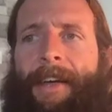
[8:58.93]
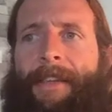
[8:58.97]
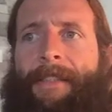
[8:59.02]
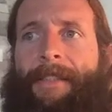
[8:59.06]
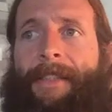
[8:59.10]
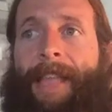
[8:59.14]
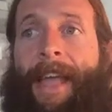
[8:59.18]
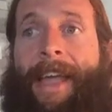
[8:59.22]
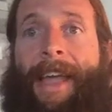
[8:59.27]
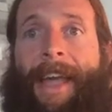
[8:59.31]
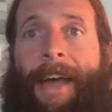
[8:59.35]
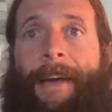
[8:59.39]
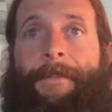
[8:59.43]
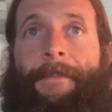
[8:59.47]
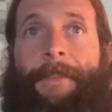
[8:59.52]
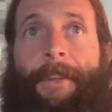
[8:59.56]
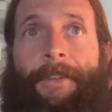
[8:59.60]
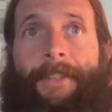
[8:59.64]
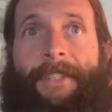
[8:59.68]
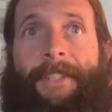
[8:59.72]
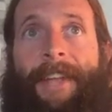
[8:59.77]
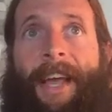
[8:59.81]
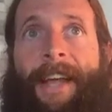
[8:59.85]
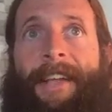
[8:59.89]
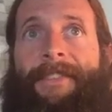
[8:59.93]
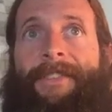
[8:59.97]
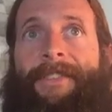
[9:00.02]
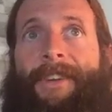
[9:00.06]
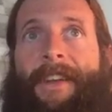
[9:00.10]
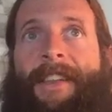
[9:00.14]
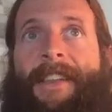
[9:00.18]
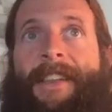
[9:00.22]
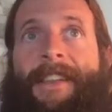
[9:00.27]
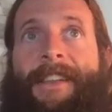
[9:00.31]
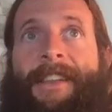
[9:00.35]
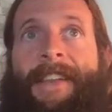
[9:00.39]
They have their sights
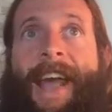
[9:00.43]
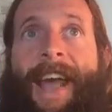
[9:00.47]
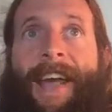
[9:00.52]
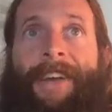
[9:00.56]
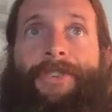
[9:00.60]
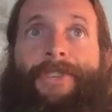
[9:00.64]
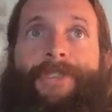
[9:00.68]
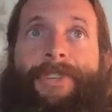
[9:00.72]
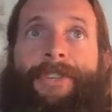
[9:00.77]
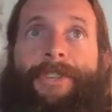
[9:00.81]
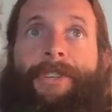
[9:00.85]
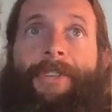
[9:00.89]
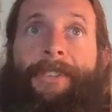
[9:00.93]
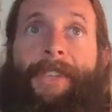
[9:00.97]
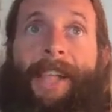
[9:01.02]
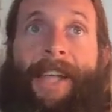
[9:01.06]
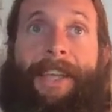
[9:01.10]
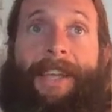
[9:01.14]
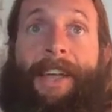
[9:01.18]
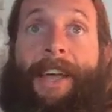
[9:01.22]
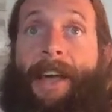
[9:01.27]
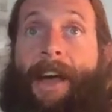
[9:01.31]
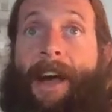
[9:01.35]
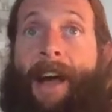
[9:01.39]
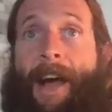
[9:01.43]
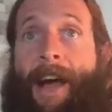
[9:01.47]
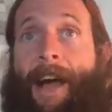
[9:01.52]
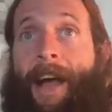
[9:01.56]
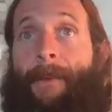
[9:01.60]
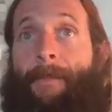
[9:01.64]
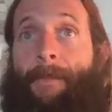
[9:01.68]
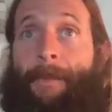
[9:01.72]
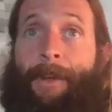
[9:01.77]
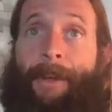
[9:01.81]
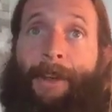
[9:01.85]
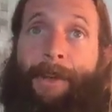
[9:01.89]
on national, like,
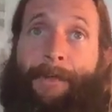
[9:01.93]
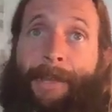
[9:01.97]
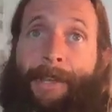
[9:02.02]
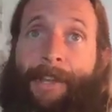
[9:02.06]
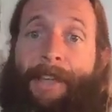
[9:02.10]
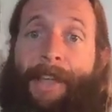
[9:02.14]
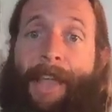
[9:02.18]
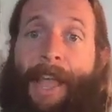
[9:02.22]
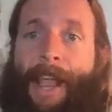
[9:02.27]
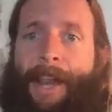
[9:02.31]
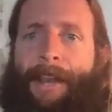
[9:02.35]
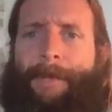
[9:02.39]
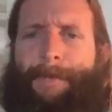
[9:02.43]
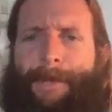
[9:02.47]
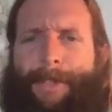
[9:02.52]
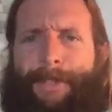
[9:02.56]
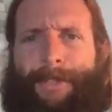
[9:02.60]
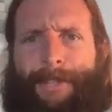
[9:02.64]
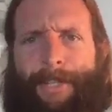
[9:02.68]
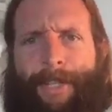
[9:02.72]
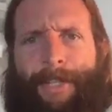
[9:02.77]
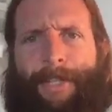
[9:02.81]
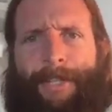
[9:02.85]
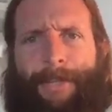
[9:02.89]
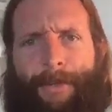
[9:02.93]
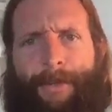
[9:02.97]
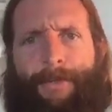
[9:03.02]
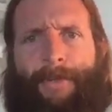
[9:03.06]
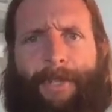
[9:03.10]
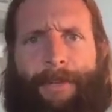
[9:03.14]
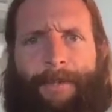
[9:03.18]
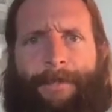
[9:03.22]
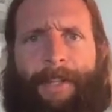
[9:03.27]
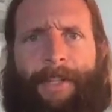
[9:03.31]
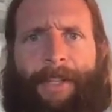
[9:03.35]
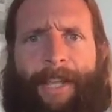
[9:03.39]
I'm going to be NBC News
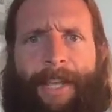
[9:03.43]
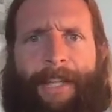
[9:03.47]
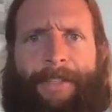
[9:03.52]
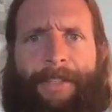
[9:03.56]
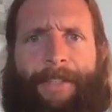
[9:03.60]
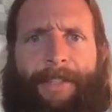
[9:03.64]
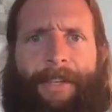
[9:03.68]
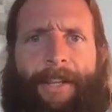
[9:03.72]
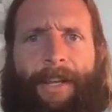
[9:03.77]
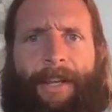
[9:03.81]
affiliate, you